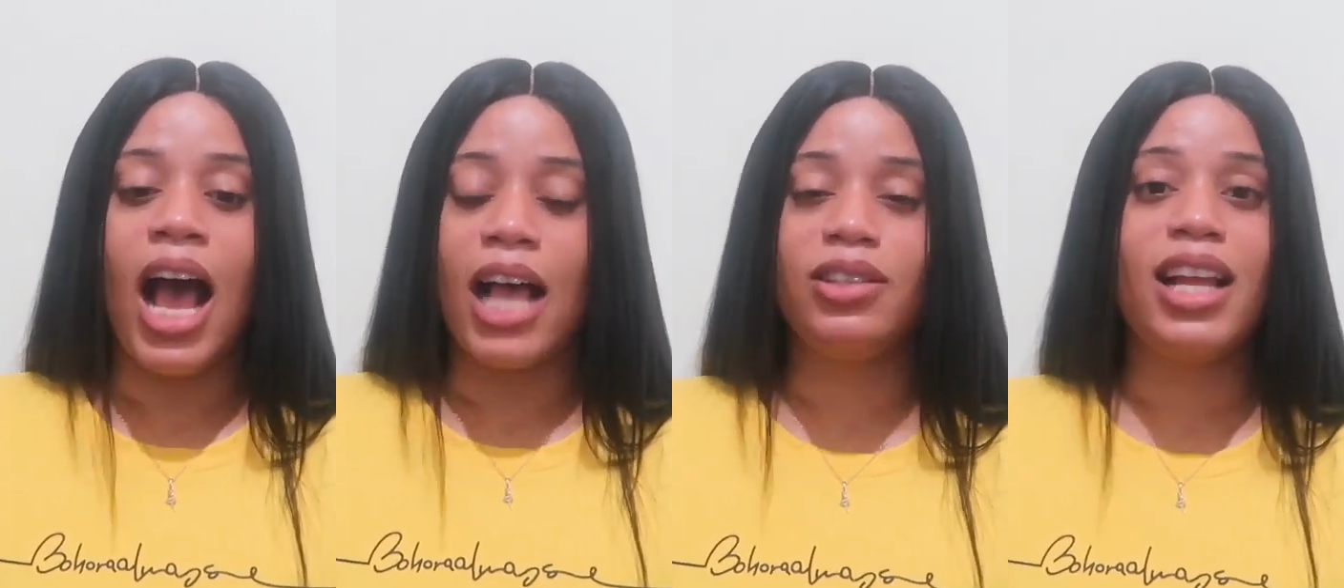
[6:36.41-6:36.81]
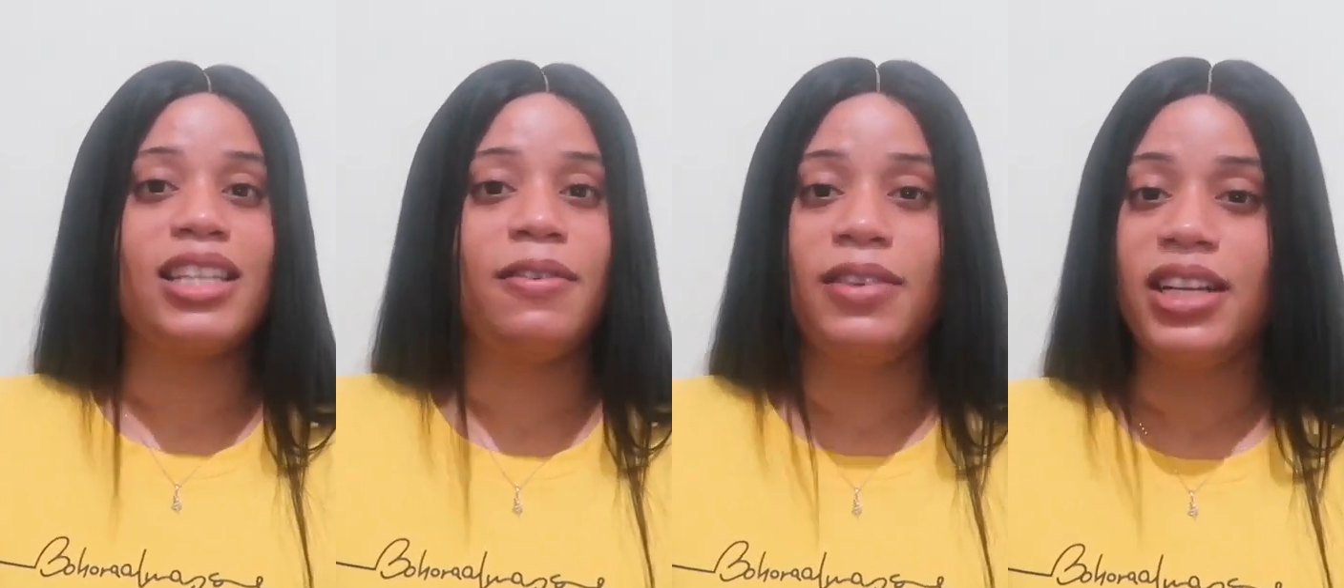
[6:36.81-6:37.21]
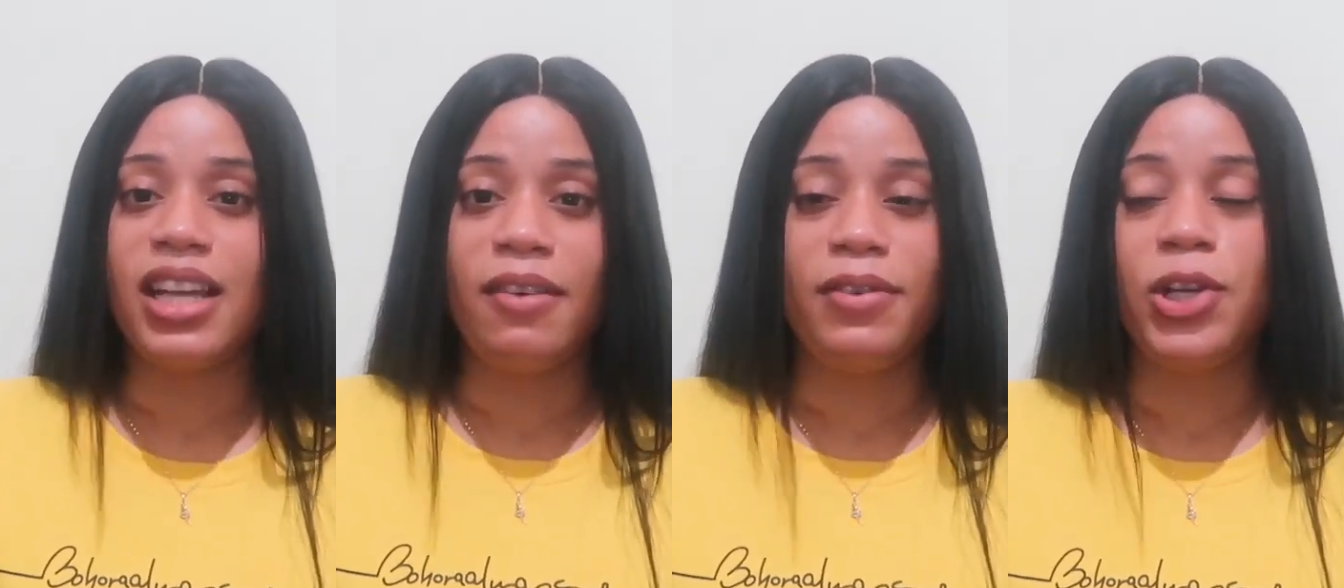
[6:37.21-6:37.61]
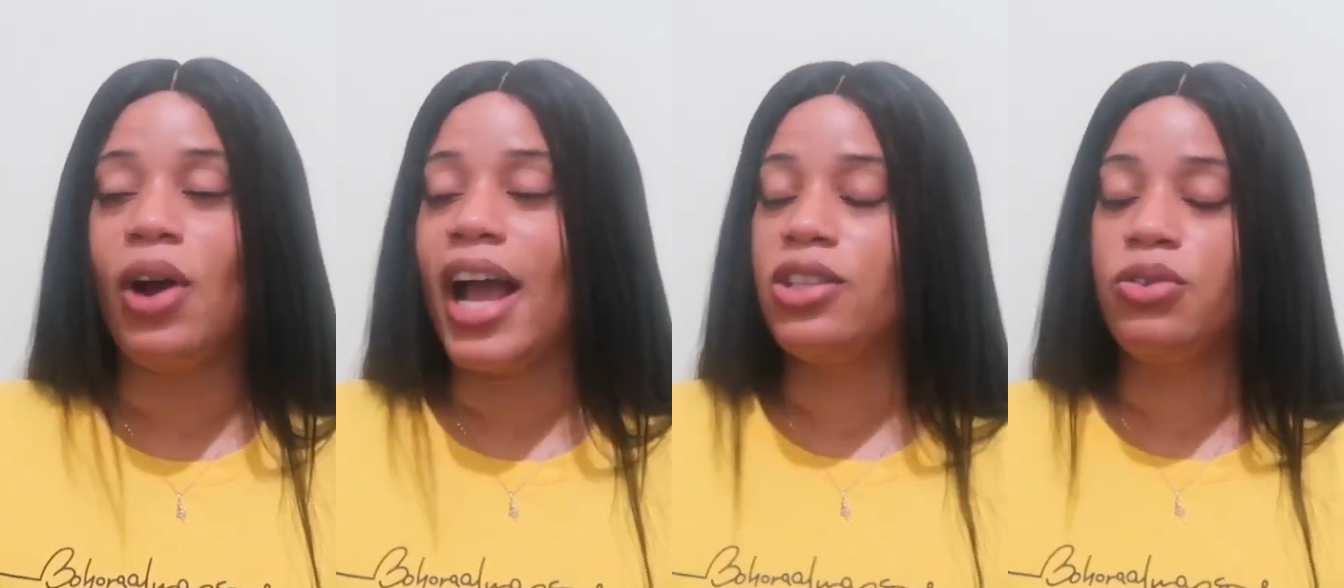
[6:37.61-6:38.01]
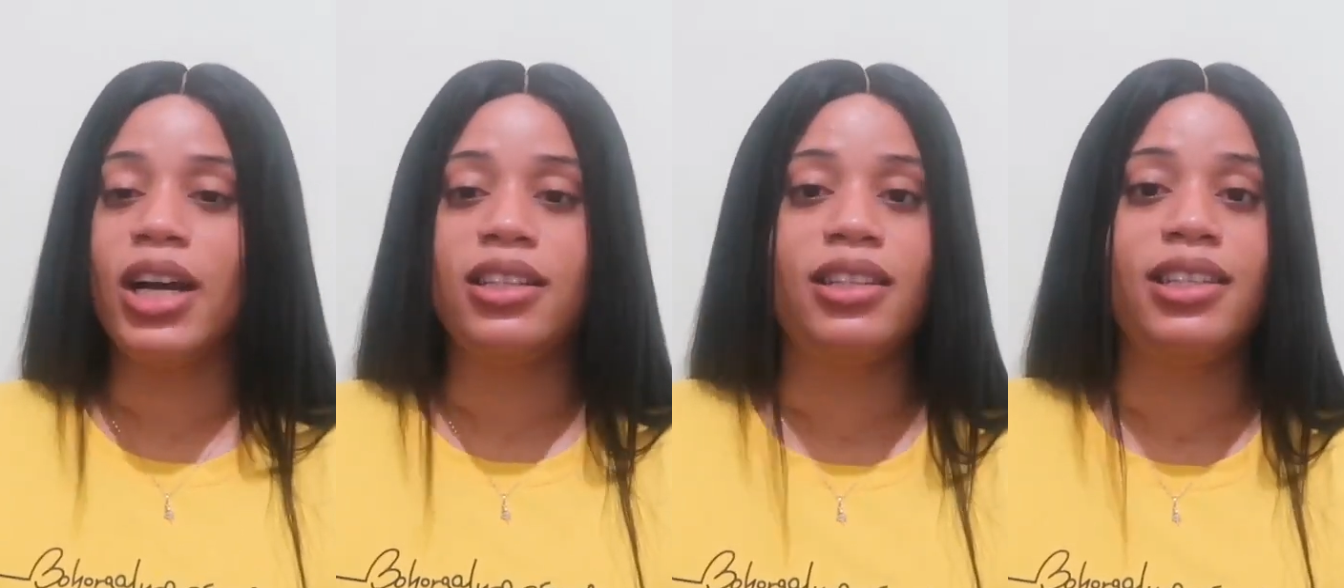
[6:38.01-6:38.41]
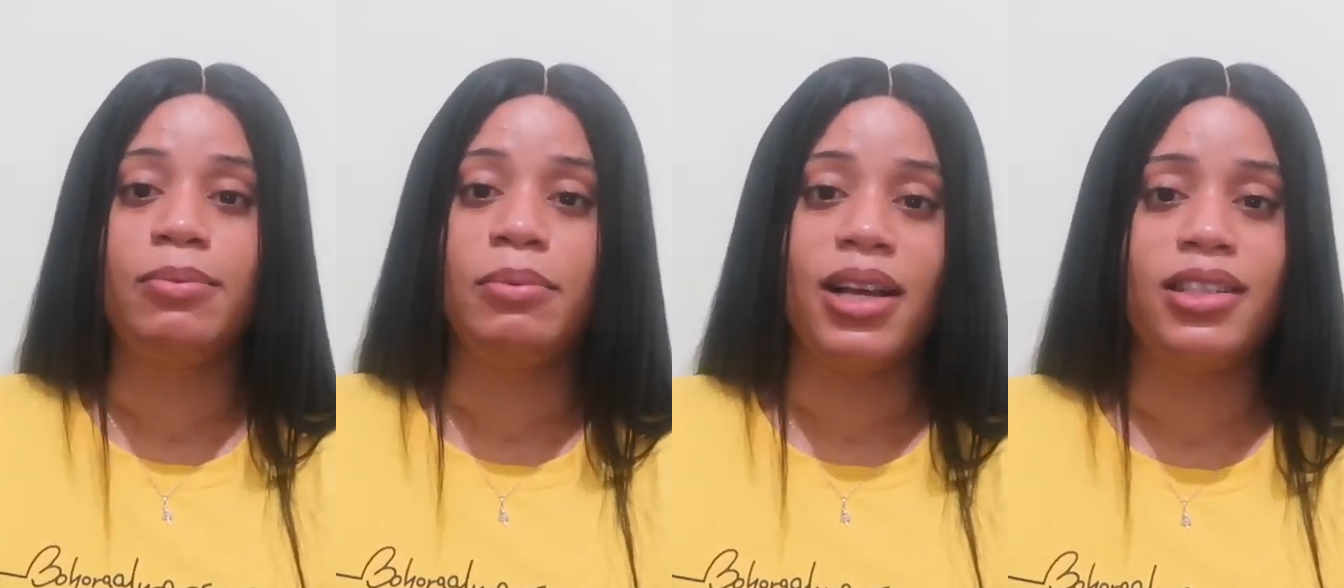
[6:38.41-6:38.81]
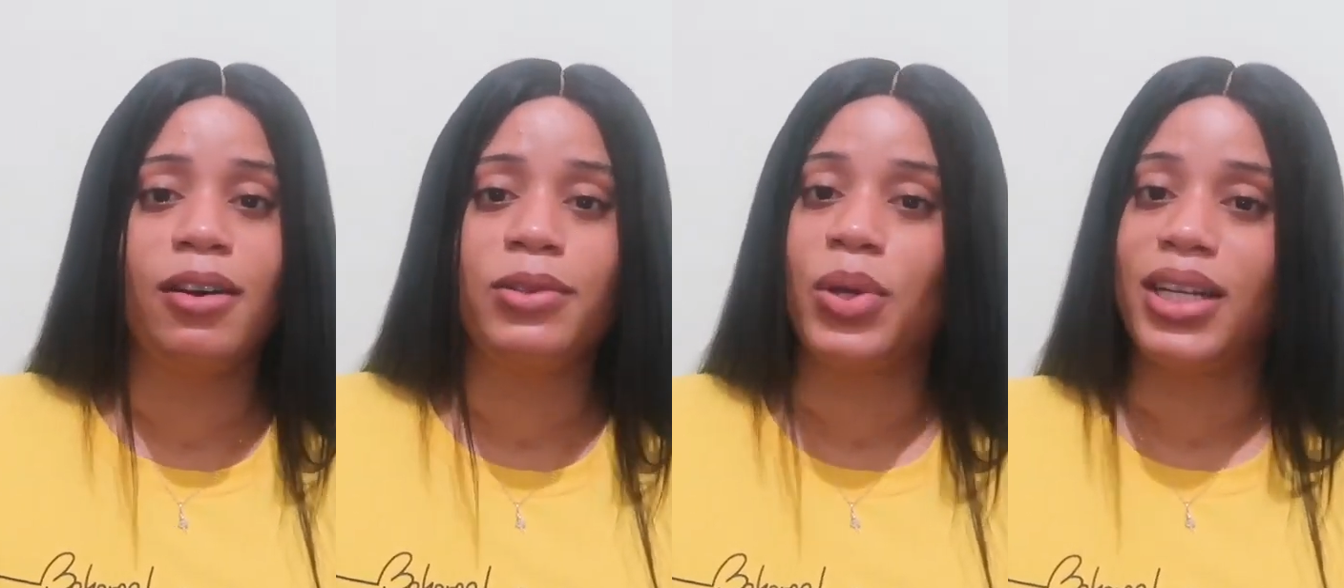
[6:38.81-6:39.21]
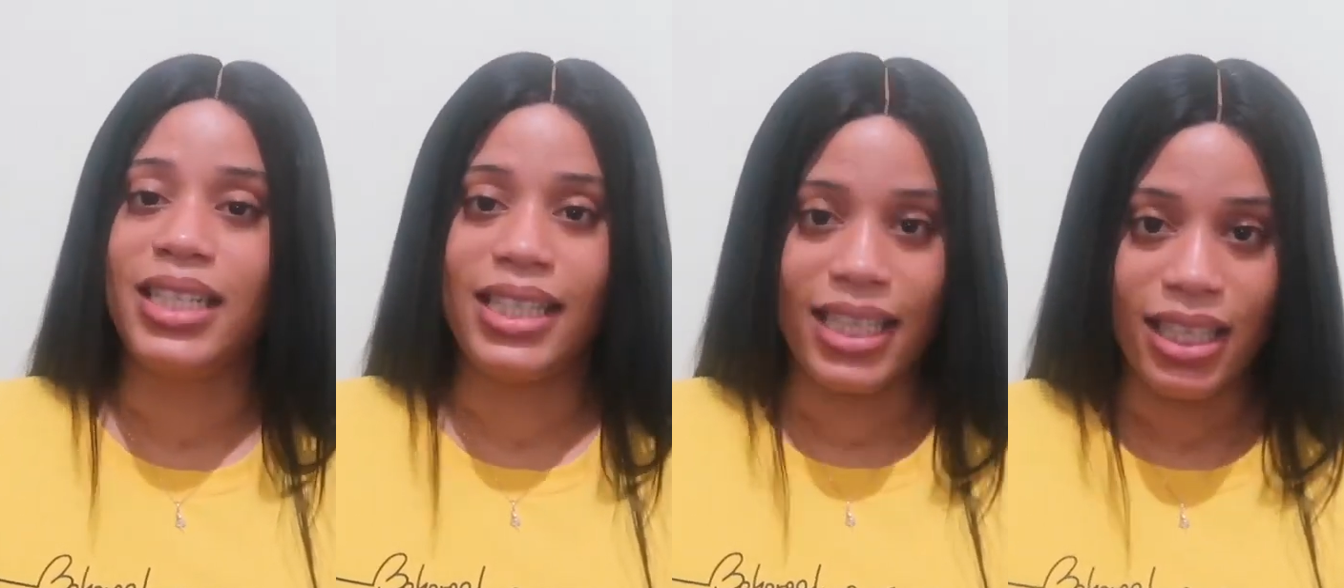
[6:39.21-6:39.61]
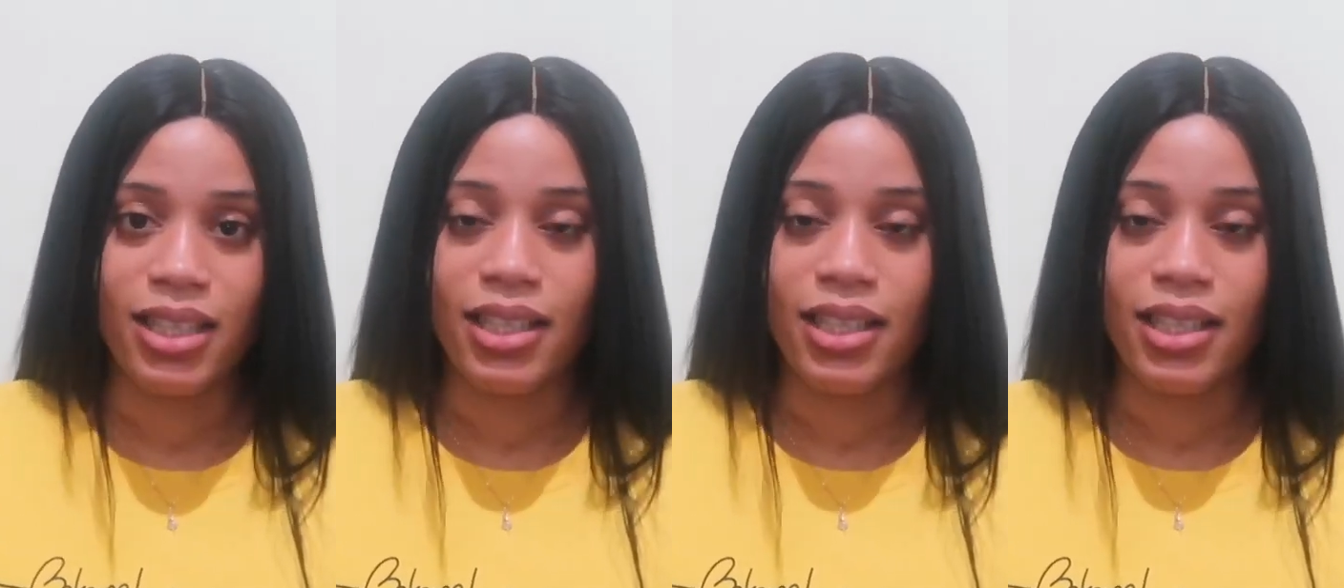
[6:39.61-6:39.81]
As soon as I finish a video, I try to discipline myself to edit it,